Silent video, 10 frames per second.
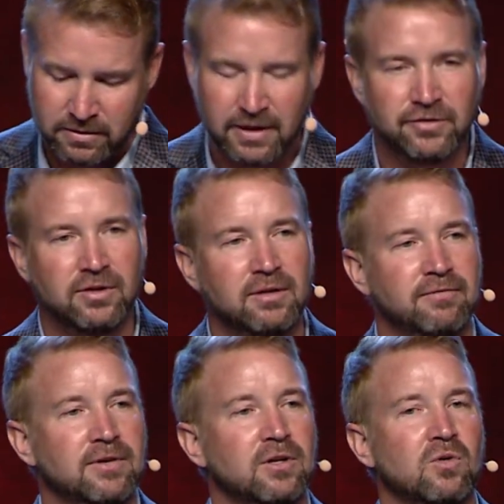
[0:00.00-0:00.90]
that you didn't
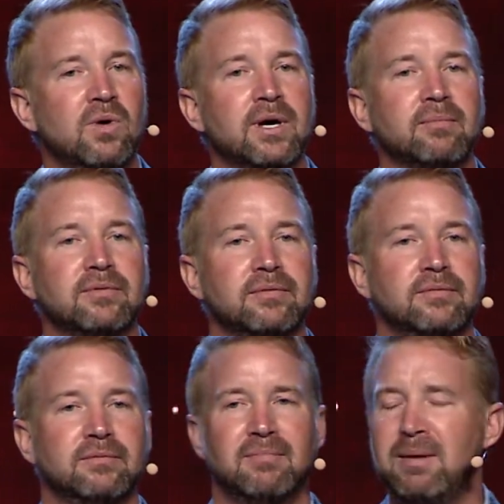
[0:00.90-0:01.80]
feel equipped.
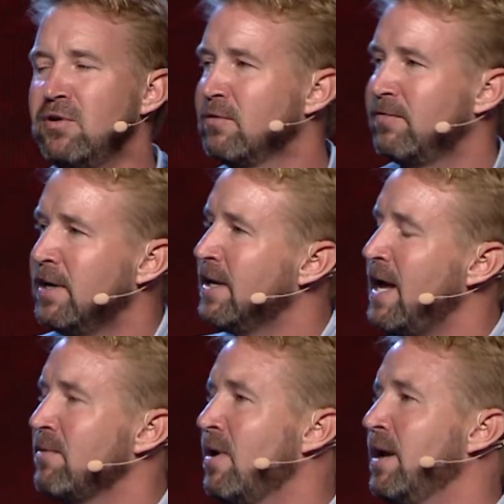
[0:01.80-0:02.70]
Maybe you're feeling
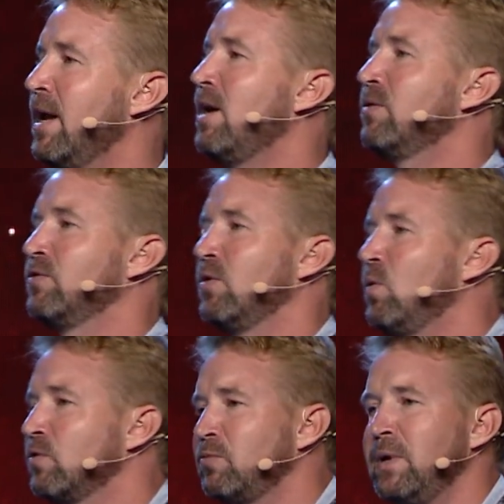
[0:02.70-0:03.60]
that right now as the
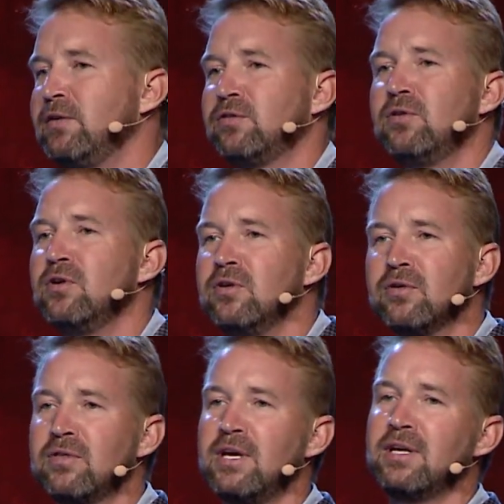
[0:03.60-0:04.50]
Lord speaks to you and you're
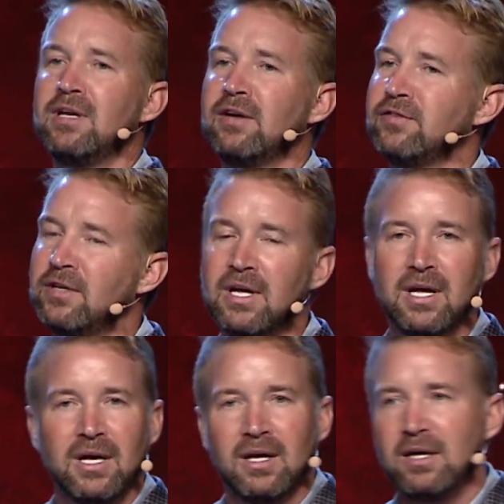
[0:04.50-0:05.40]
thinking, Dustin,
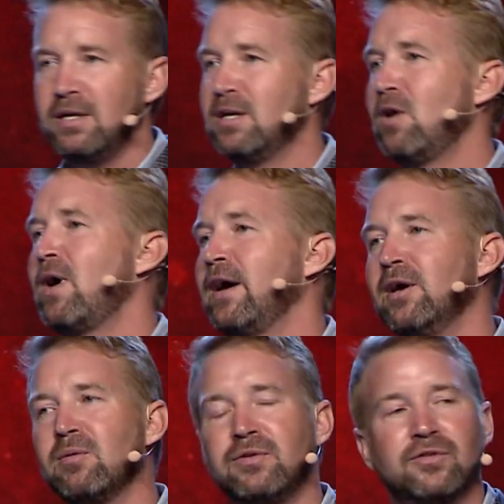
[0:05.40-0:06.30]
you know, I
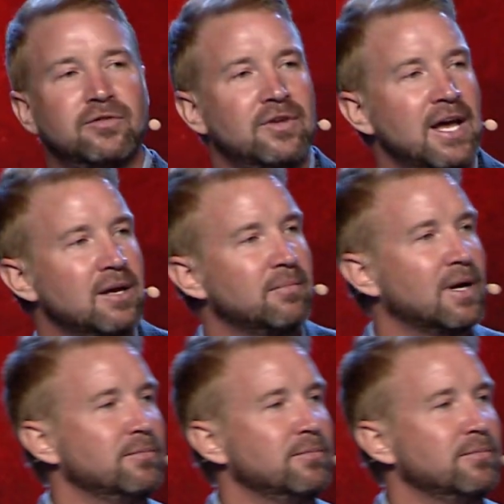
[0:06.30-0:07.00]
hear what you're saying, but